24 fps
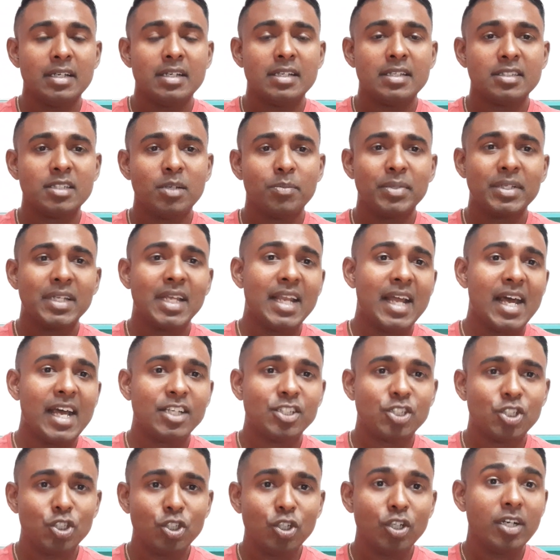something that
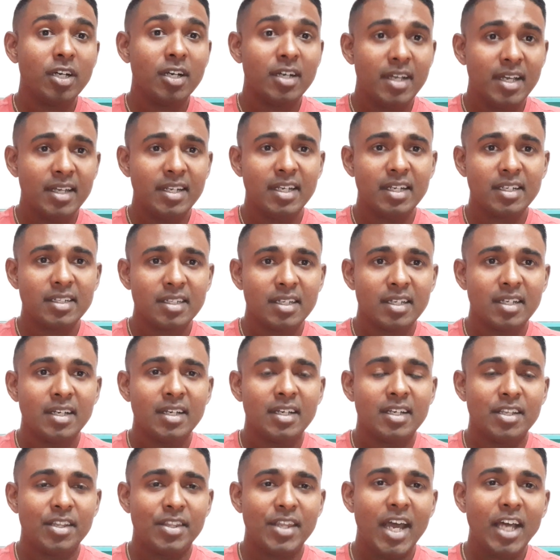has sugar in
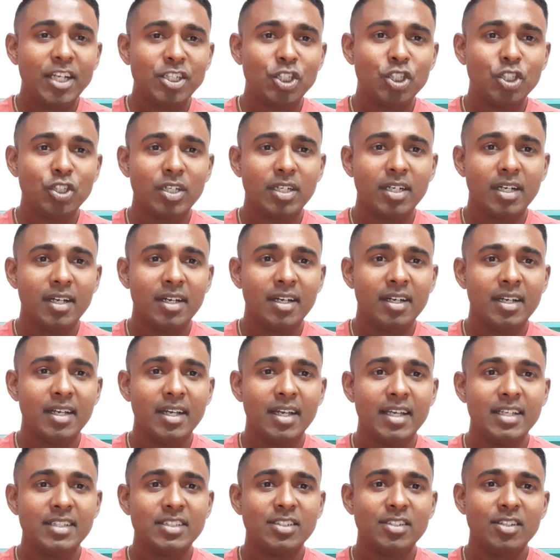it, that sugar
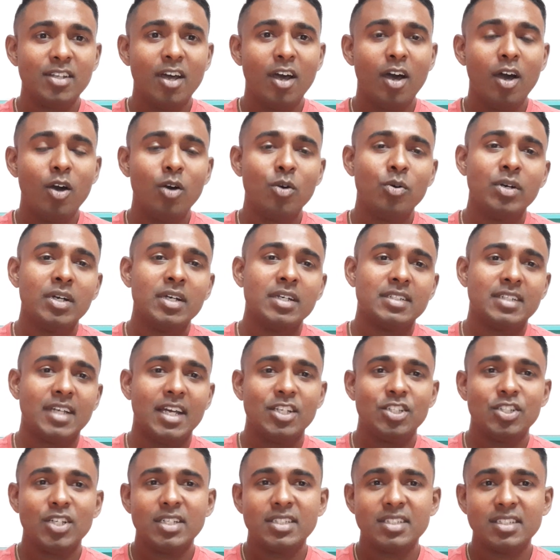is now
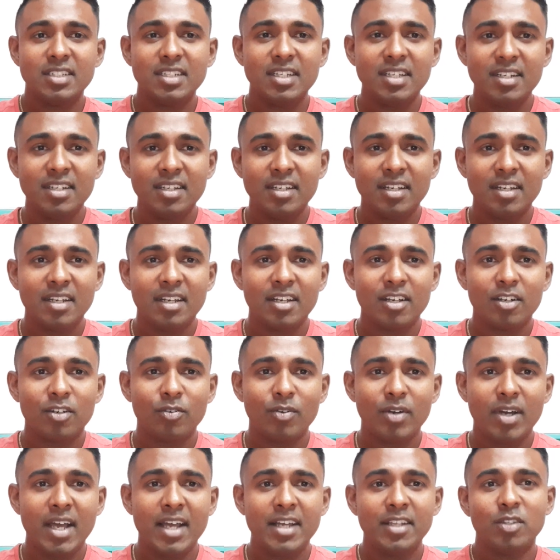digested,
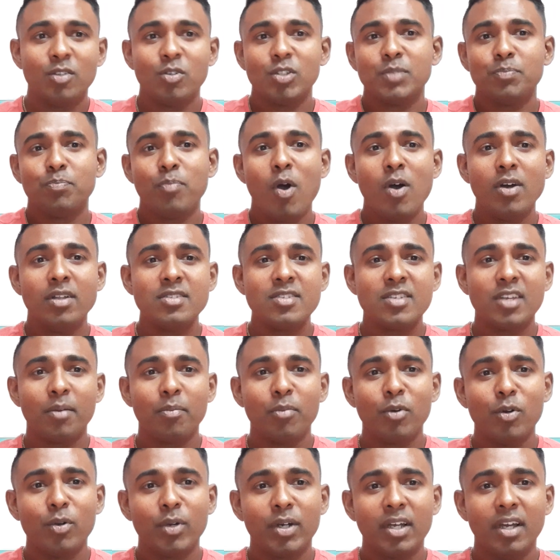right? Those bonds are
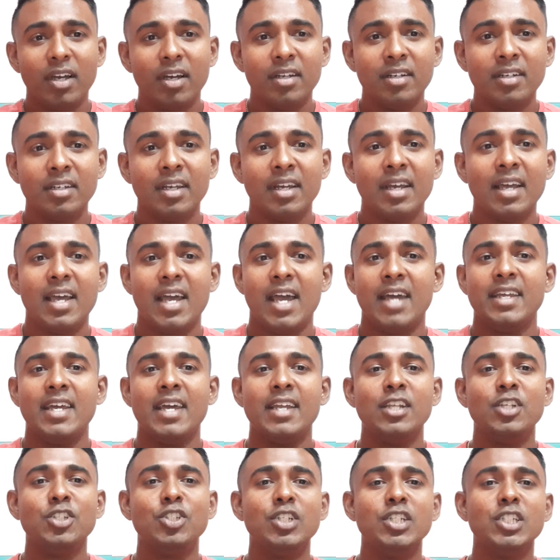broken, and
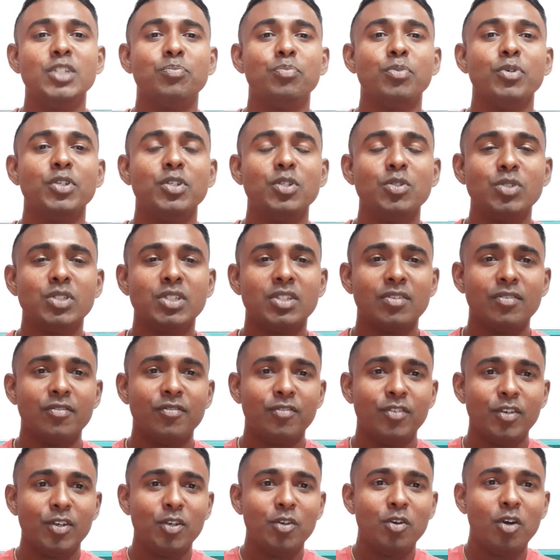energy is produced
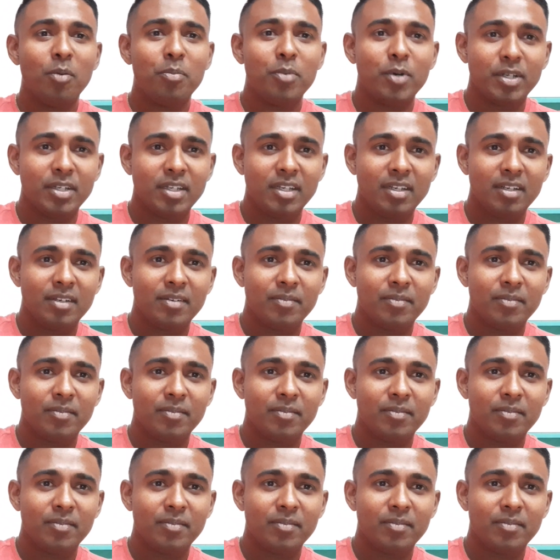for your body.